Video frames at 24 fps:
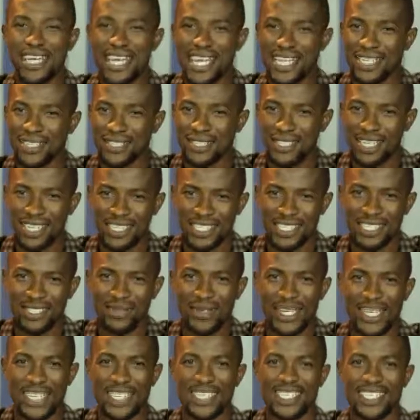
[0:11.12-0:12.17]
night, August
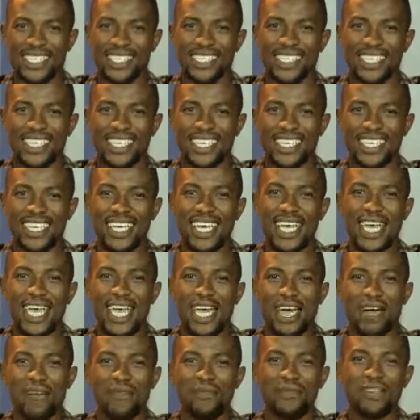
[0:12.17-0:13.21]
2016,
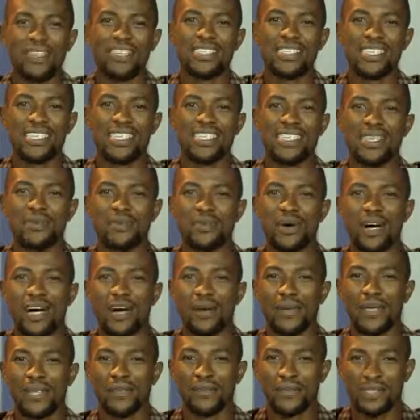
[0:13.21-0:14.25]
and this is
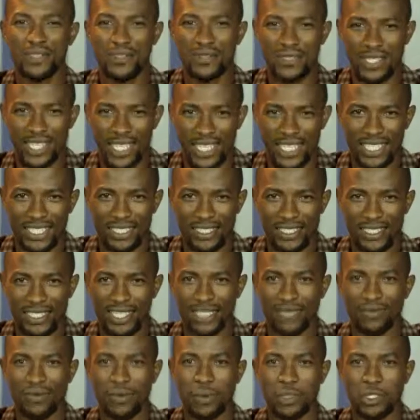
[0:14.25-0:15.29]
Empowerment for Today, the
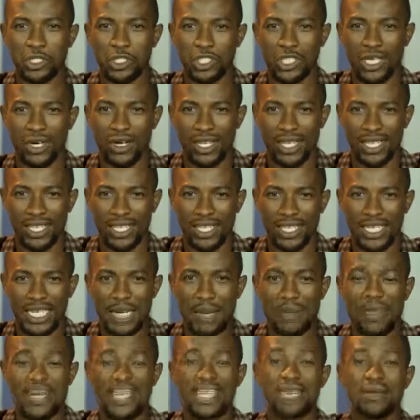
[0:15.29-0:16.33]
devotional.
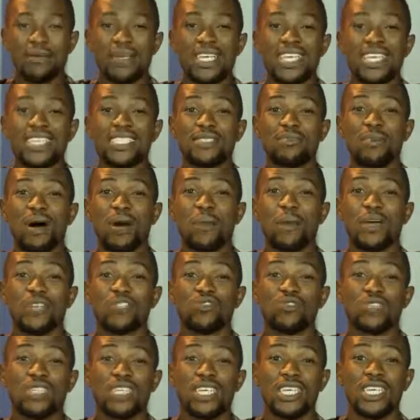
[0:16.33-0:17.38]
My name is
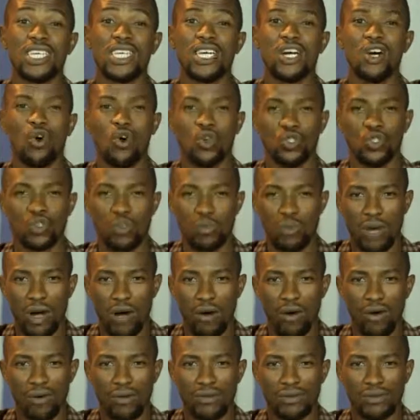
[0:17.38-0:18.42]
Babatunde
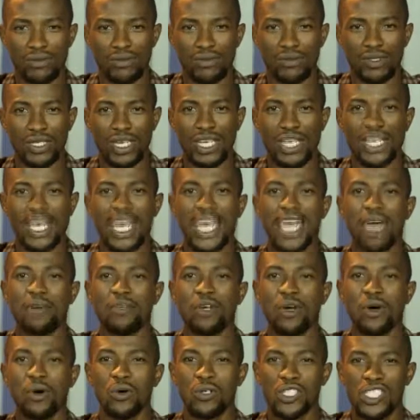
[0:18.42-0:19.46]
Ojobaro, and I am
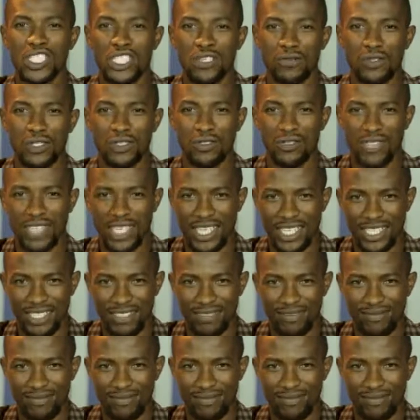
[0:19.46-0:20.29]
your host for today.